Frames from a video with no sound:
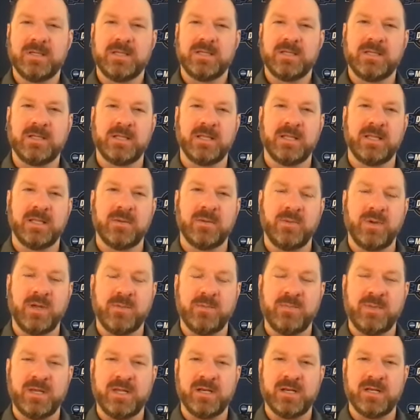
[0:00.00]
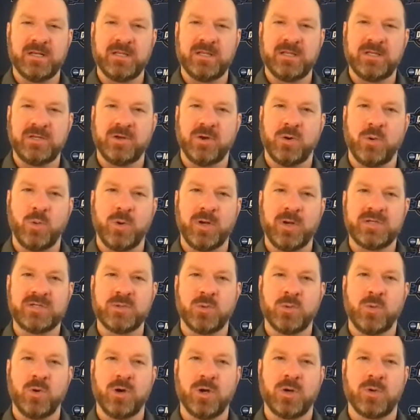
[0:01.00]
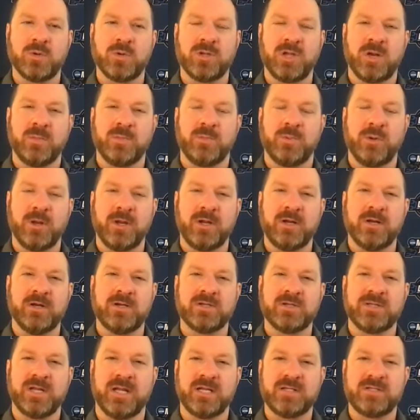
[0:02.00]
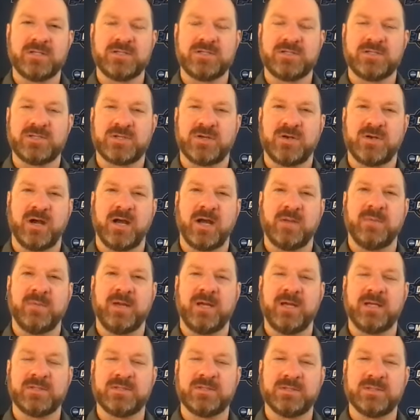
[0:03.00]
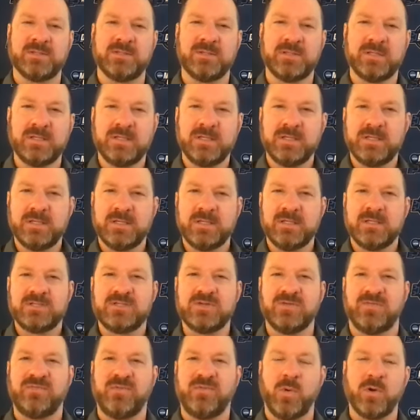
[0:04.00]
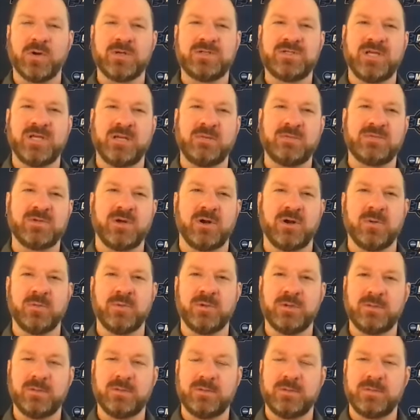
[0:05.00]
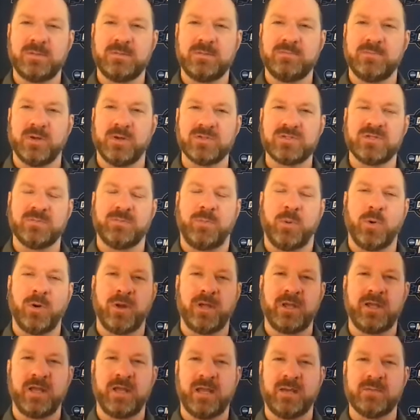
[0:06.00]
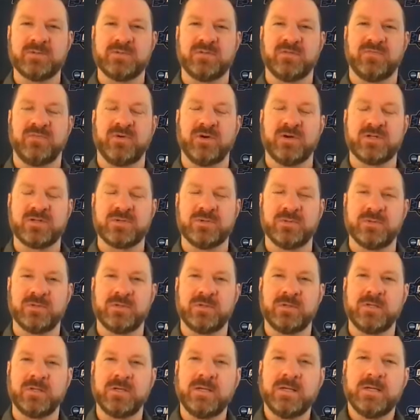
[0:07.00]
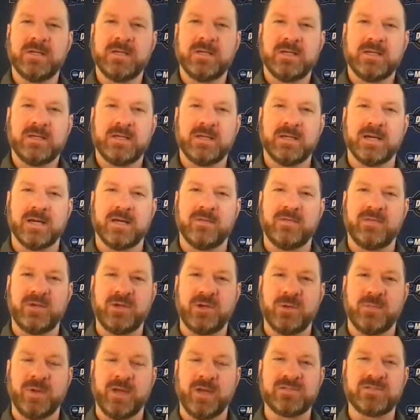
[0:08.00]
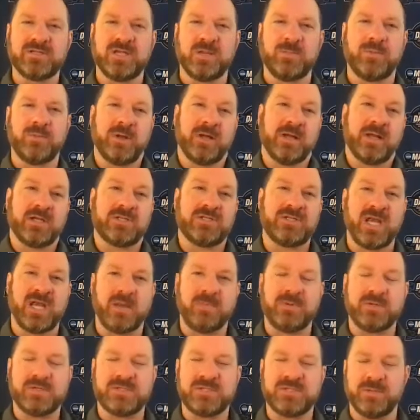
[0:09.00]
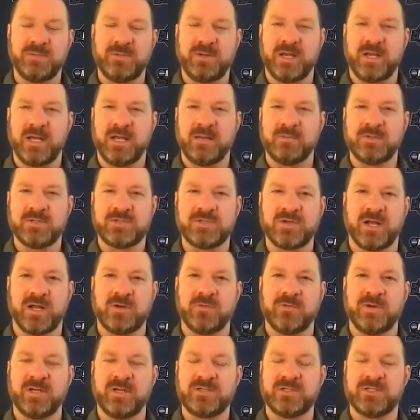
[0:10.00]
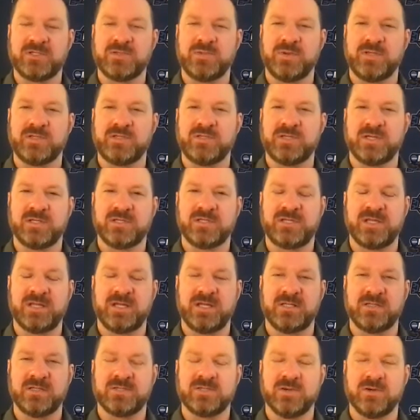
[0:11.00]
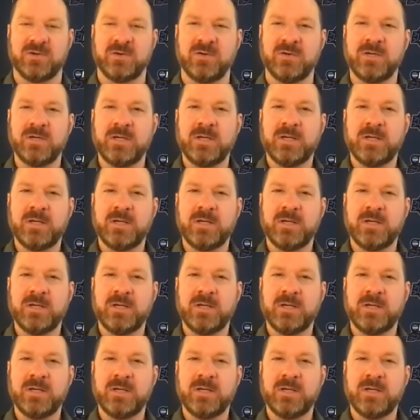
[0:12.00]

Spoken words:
and then we immediately, you know, went to work with our players. And I just described, hey, it's a four-team tournament. Most important game is the first one. Then you're basically playing a championship game to try to reach the Sweet 16. So